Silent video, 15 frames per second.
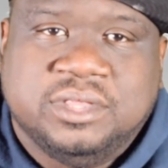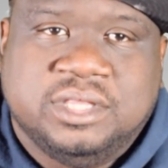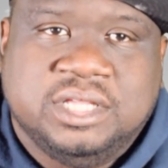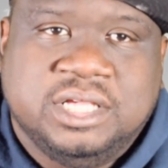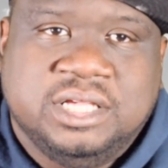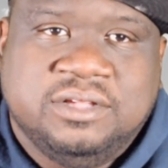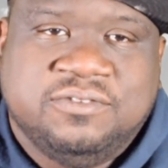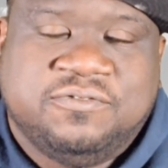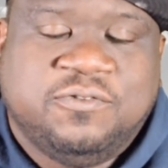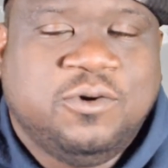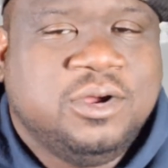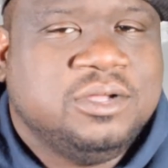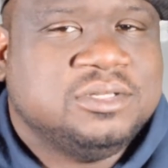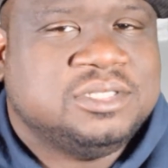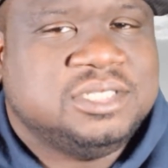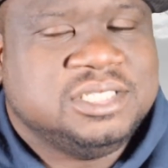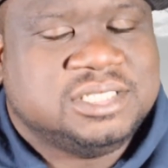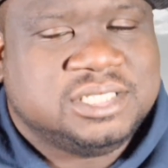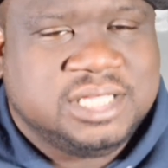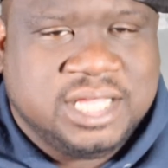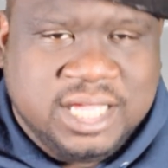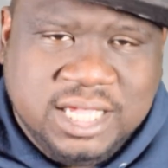the
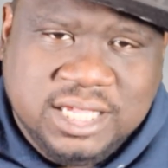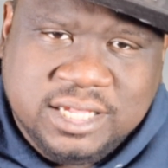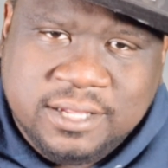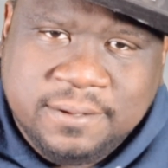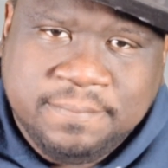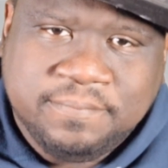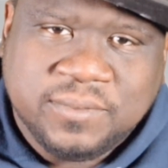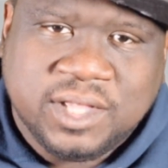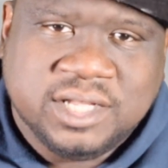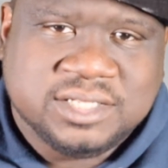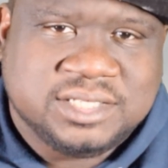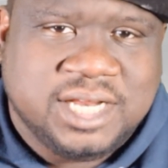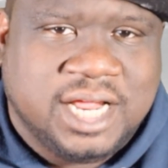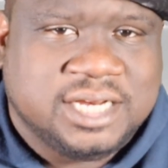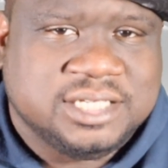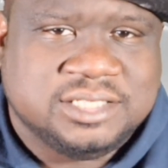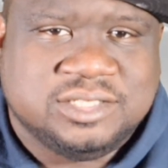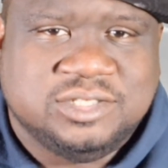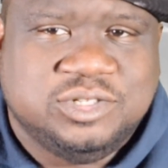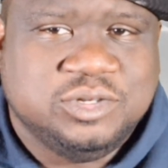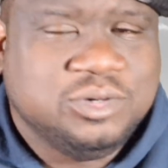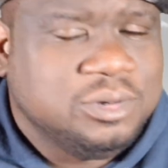4L60E is not
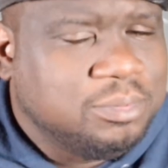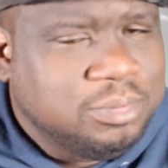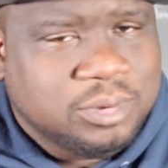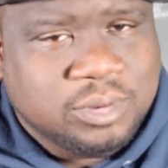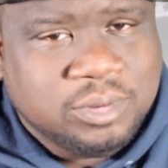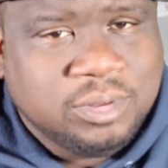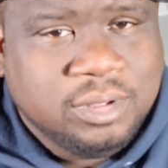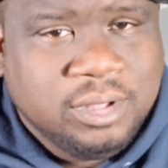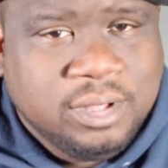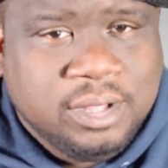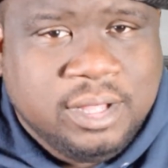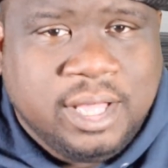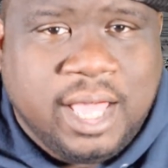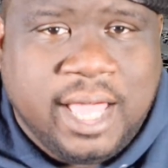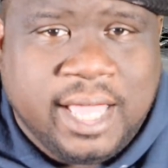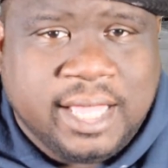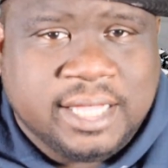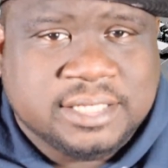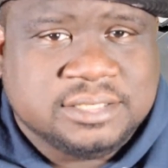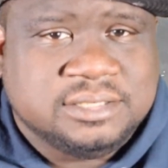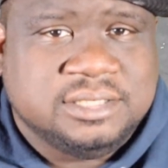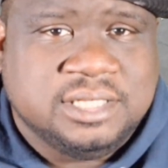as durable
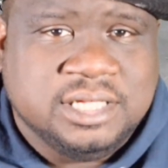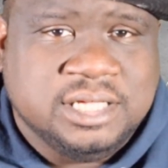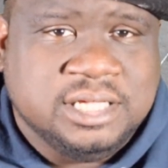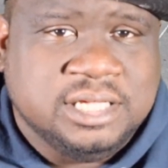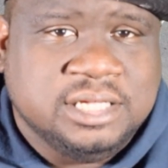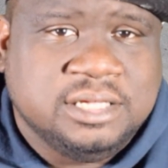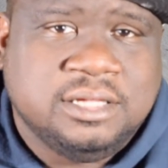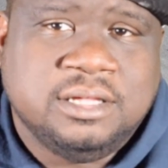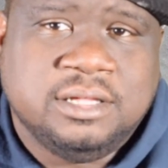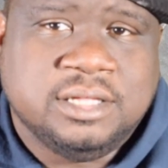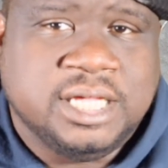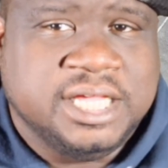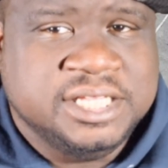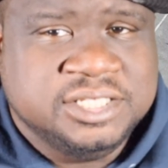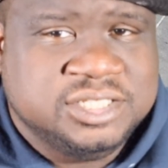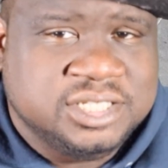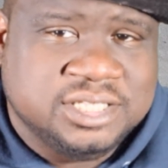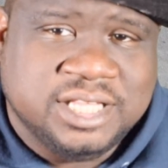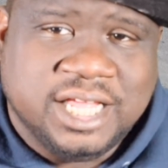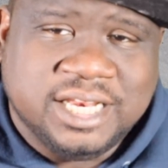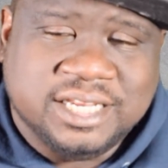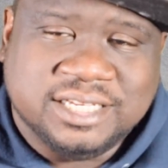as the
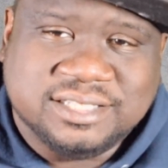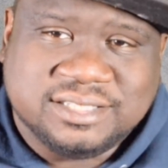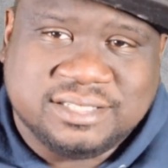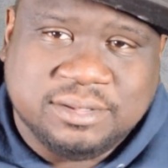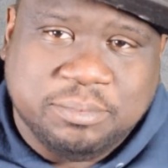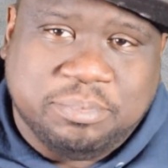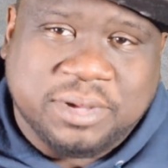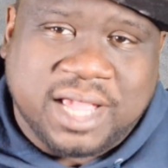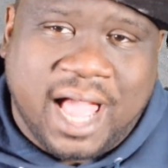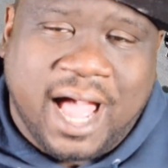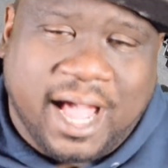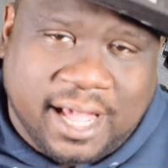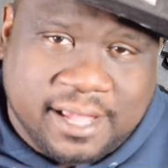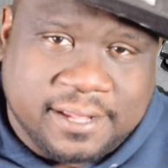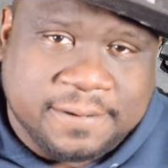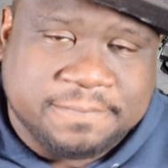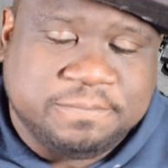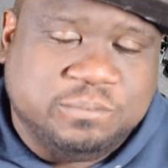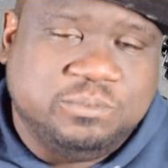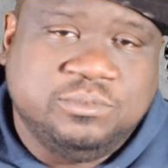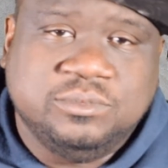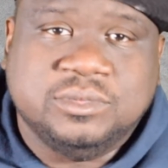engine that it is
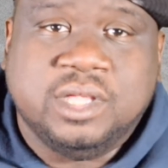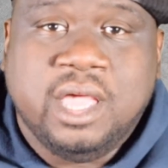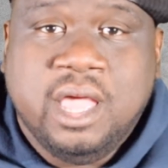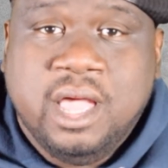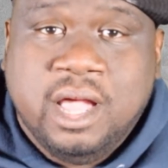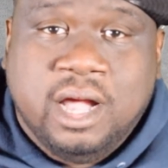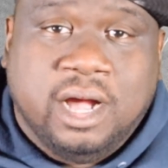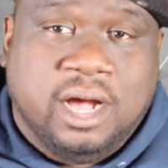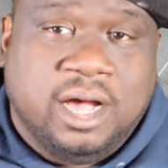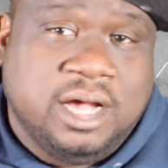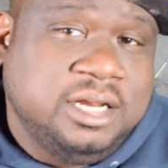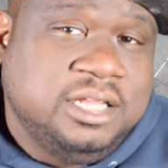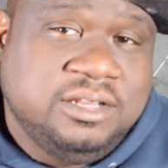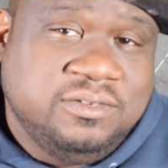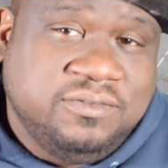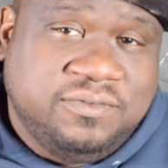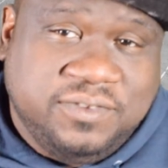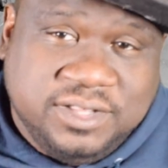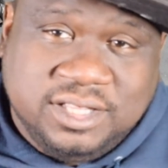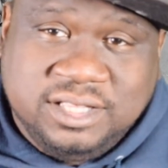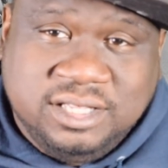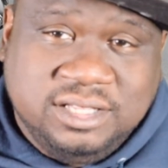behind.
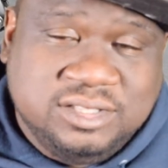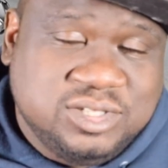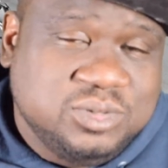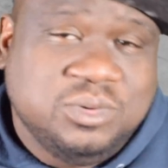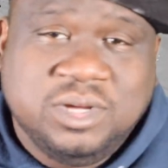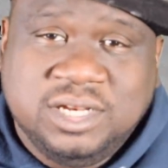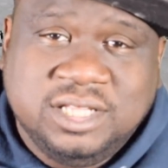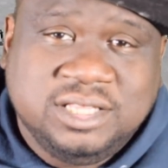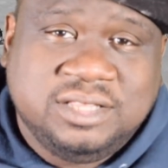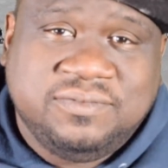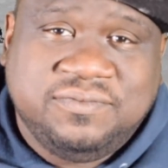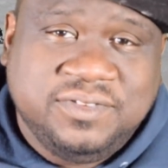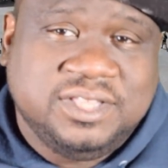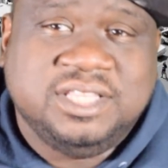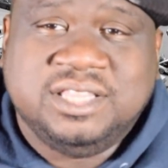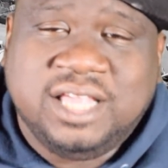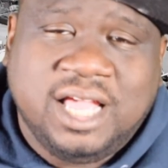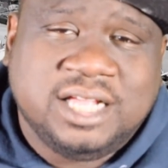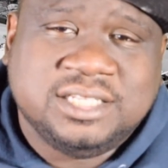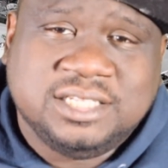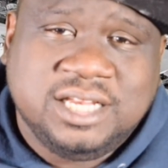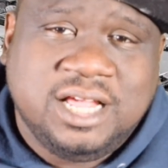150,
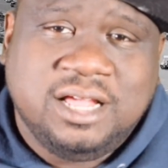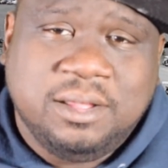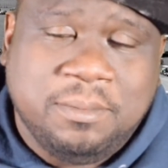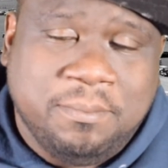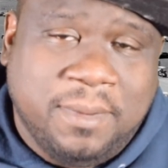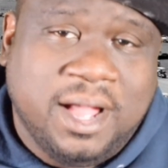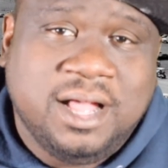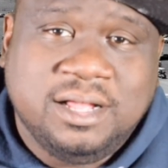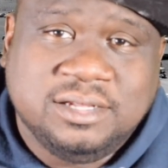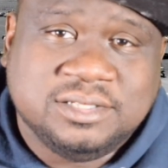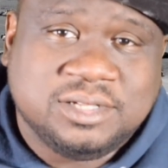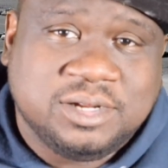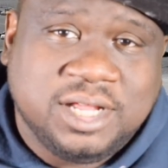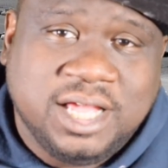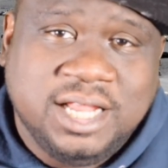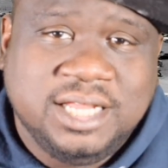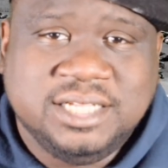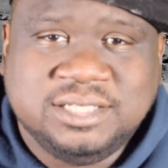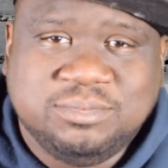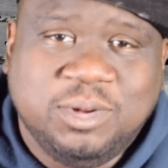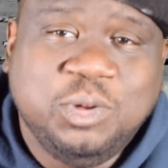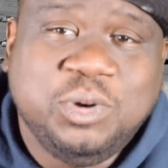250,000 miles on the
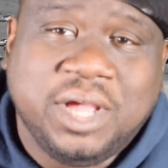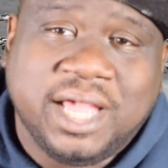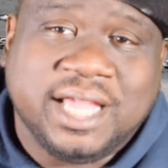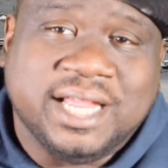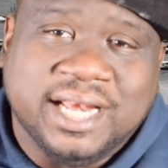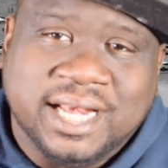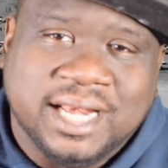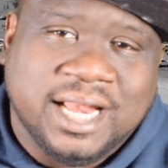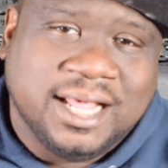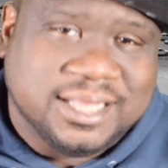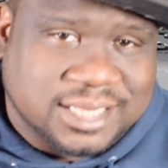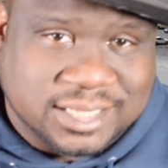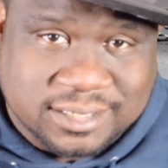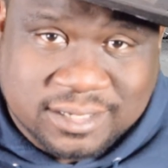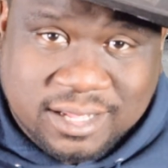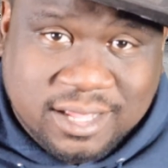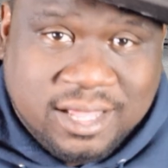LS motor ain't nothing.